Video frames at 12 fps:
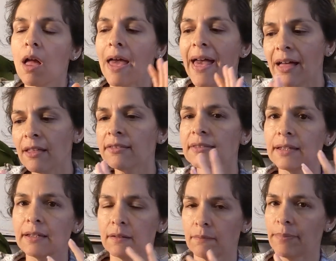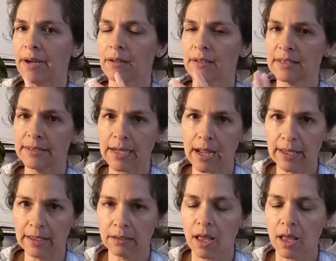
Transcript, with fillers: healthy parrot's diet.